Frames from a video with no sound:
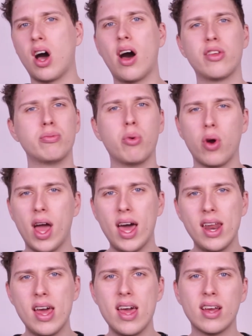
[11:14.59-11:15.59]
cause more
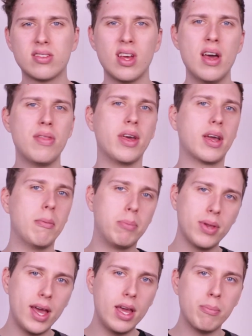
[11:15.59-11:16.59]
headaches, they
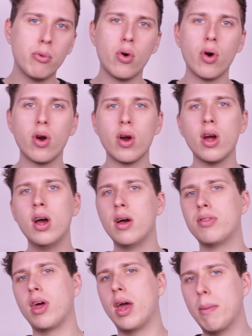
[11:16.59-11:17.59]
complain more,
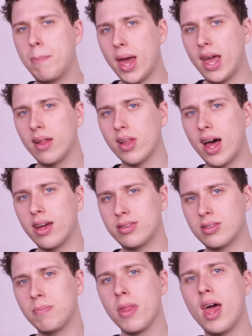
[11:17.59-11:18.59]
they pay
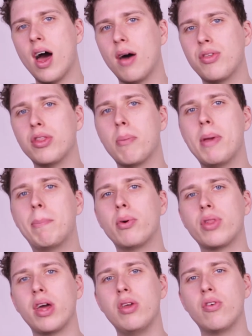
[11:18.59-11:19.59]
less than the
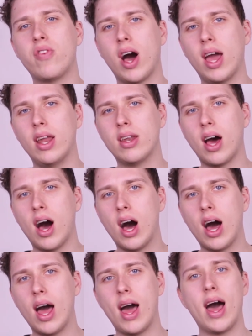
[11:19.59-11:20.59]
people that you find
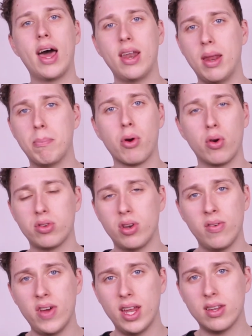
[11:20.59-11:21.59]
at in-person
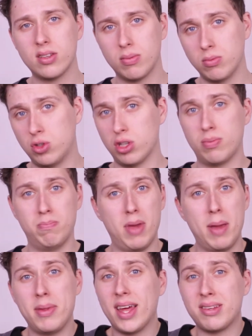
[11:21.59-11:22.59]
events. Just
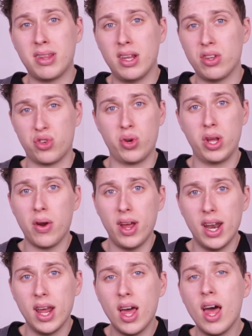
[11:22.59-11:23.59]
maybe that's the industry you're
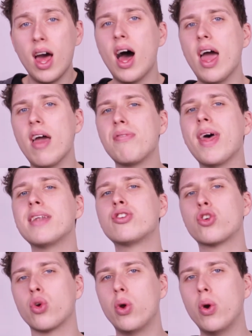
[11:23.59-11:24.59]
in. If that's
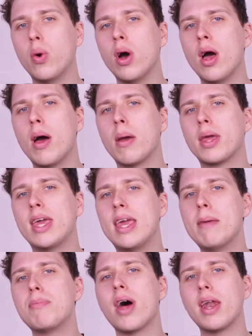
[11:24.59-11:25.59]
true,
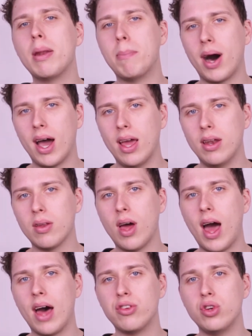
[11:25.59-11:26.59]
keep that in mind
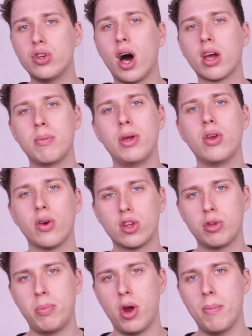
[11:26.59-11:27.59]
as you document your
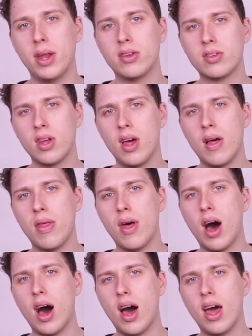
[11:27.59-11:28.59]
experiments,
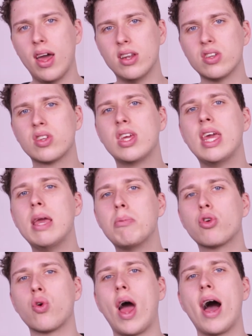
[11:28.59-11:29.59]
and just keep
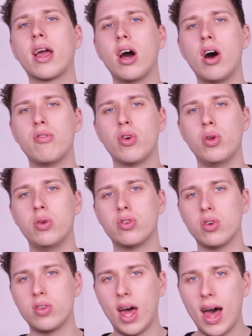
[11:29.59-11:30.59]
track of your
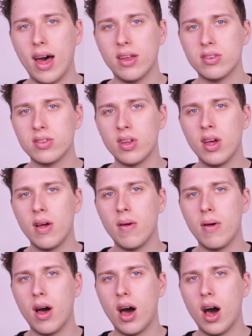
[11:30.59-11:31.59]
users as
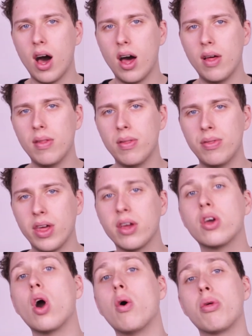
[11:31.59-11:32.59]
they
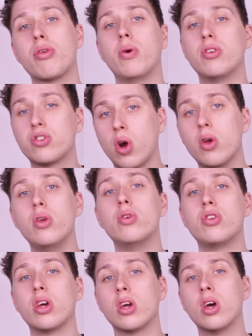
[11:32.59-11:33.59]
go through and start
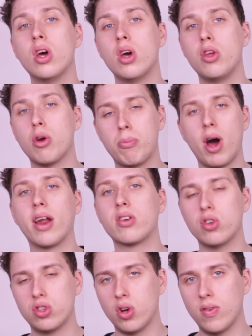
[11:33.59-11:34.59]
using your product
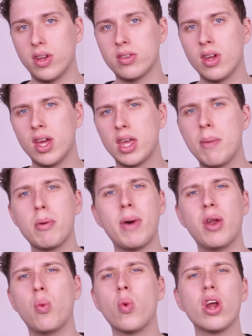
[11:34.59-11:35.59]
or service. Keep in
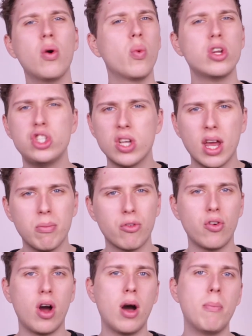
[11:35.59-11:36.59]
mind, where'd you get them
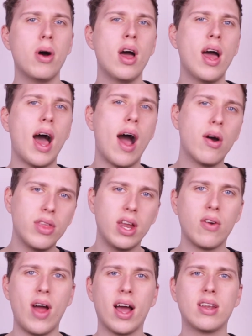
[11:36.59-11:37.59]
from? How are they
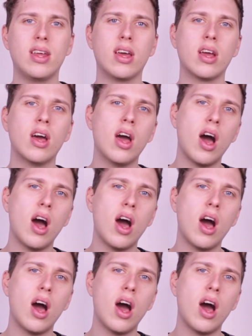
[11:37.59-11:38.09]
interacting?